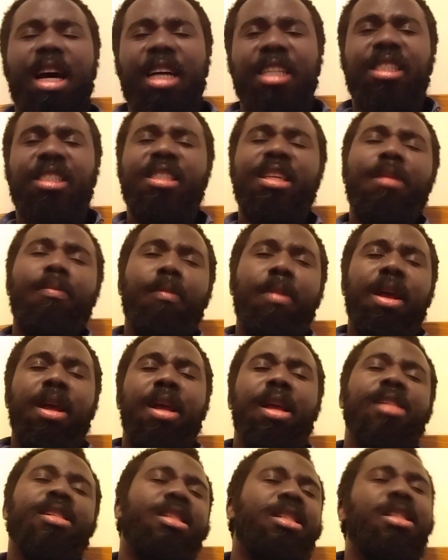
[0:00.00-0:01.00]
I see, man,
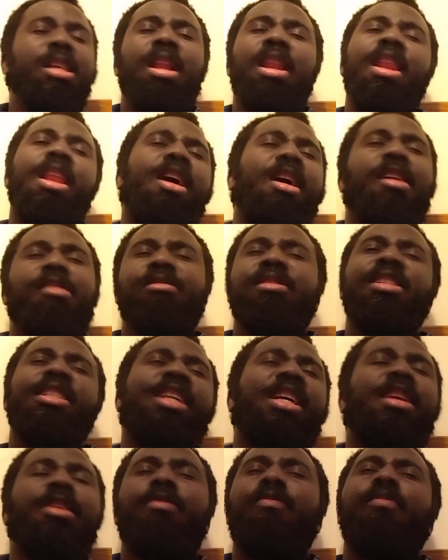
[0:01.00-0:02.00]
is it
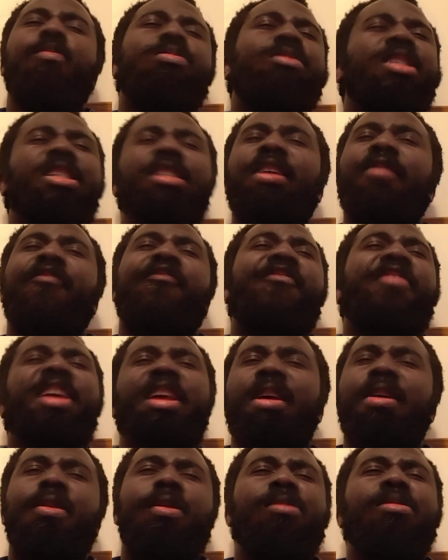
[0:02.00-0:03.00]
love, how you really
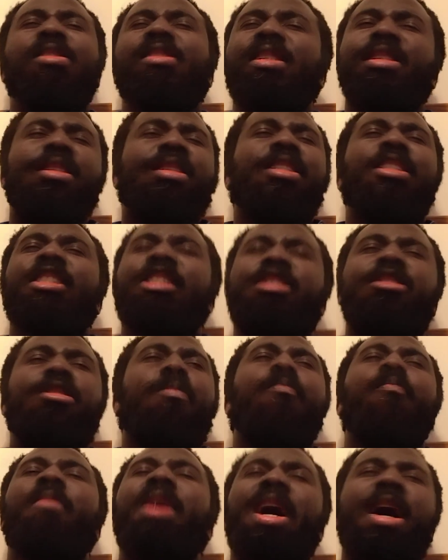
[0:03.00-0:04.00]
feel?
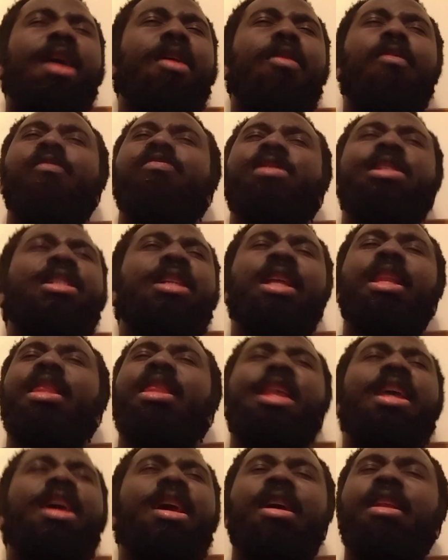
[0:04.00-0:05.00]
Into my really
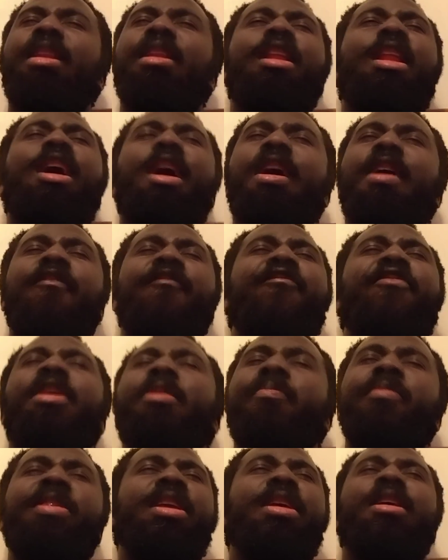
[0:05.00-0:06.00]
thinking love
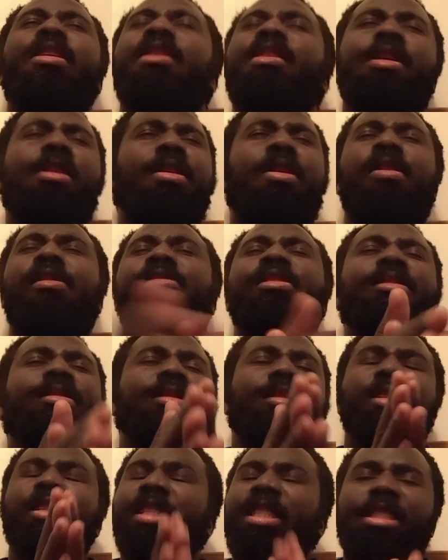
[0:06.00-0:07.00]
for me, girl.
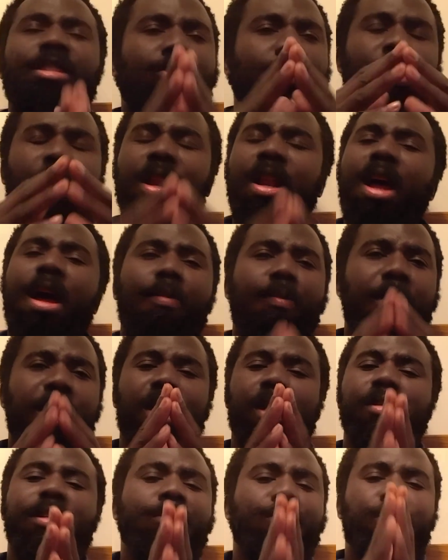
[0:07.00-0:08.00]
That's what I've
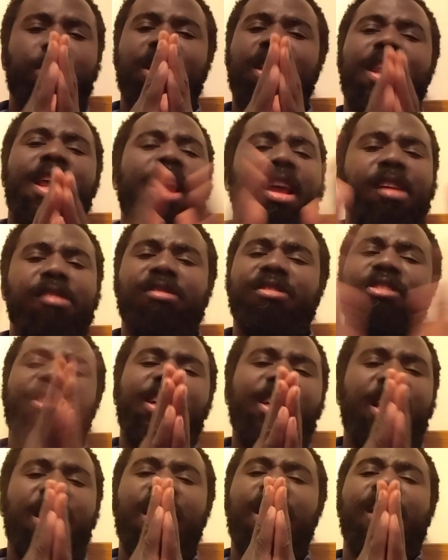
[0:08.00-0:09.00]
been hoping that you
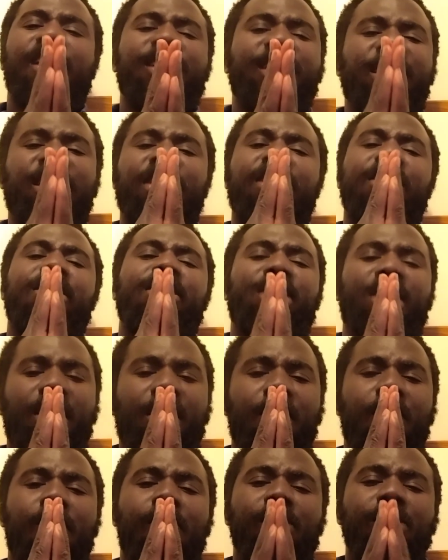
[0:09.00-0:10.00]
really just
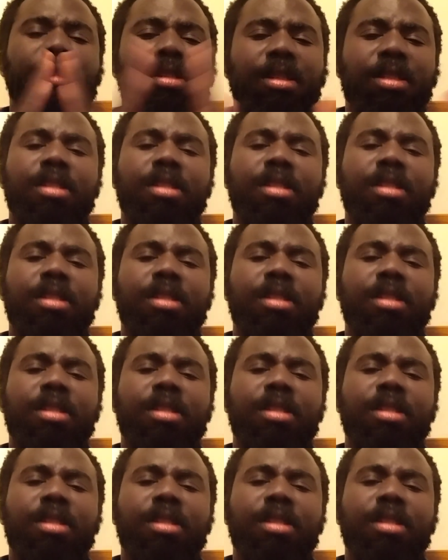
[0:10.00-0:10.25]
do.